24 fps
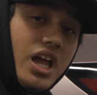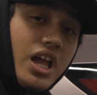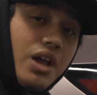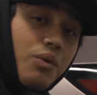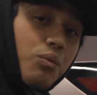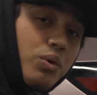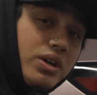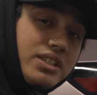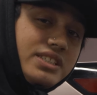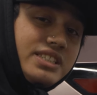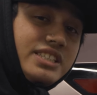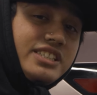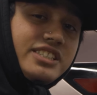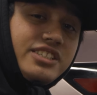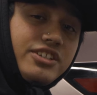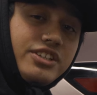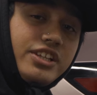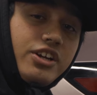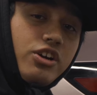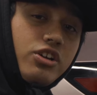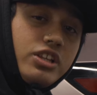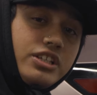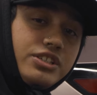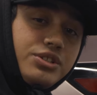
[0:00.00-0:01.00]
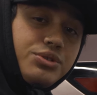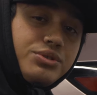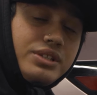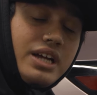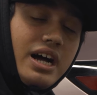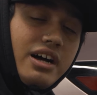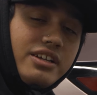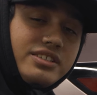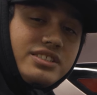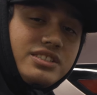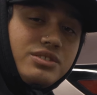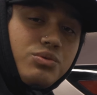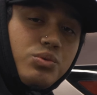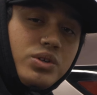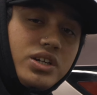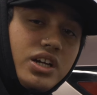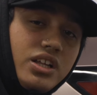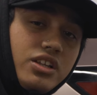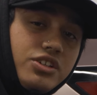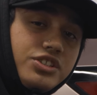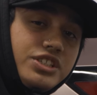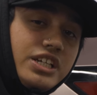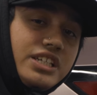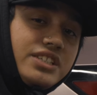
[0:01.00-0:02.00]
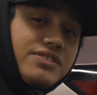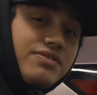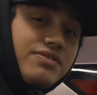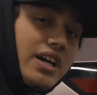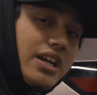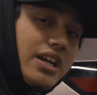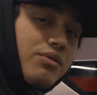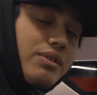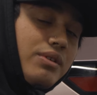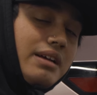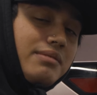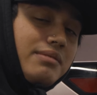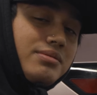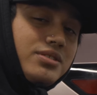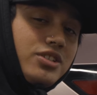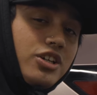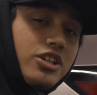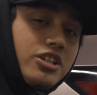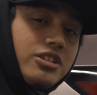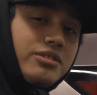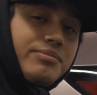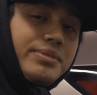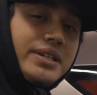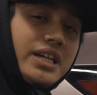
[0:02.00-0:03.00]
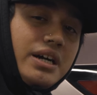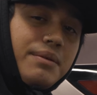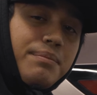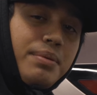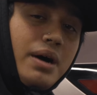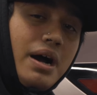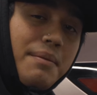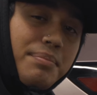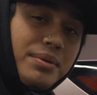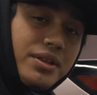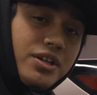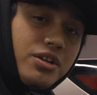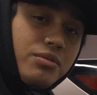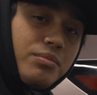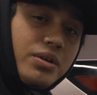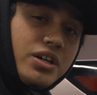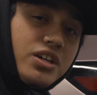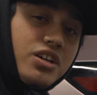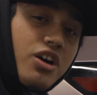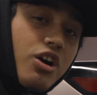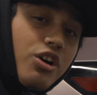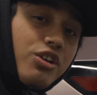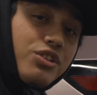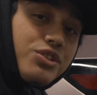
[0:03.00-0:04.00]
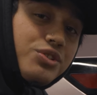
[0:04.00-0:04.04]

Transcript: It wasn't until the early 2000s where color change vinyl wraps started to become popular among car